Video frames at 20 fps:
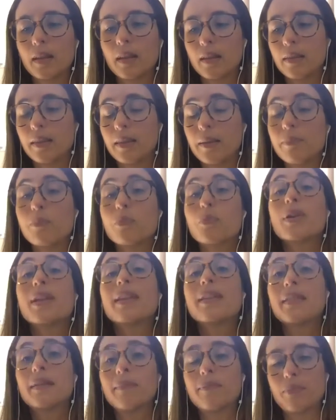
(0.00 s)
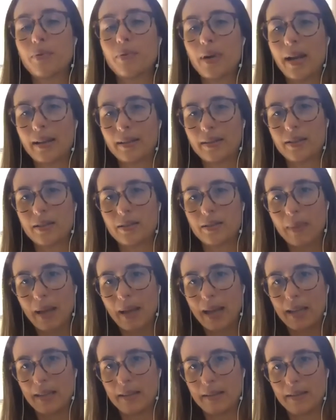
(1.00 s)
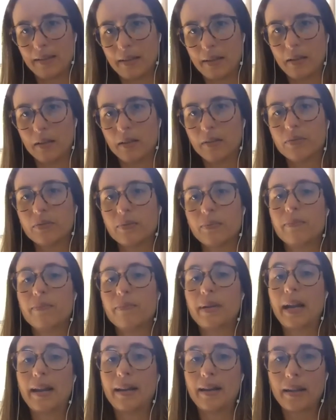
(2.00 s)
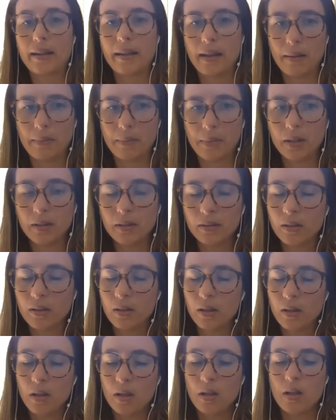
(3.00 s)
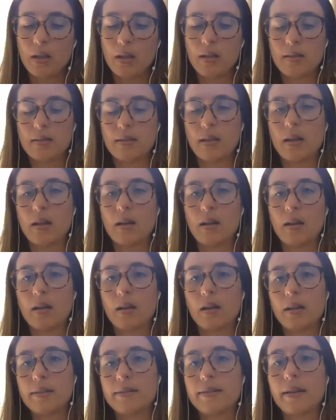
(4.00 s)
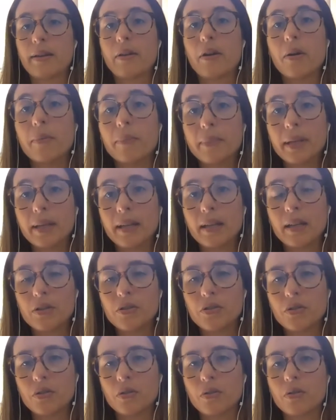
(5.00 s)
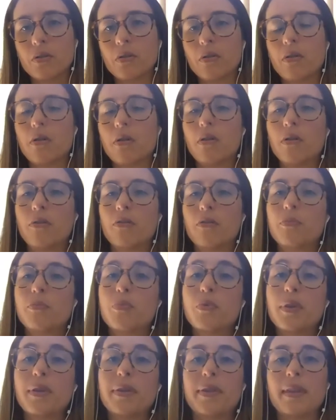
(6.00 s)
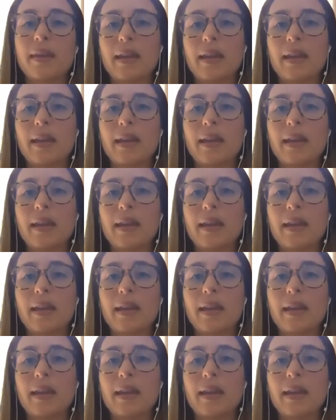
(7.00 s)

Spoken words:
the breathing practice by itself pranayama. It's a combination of breathing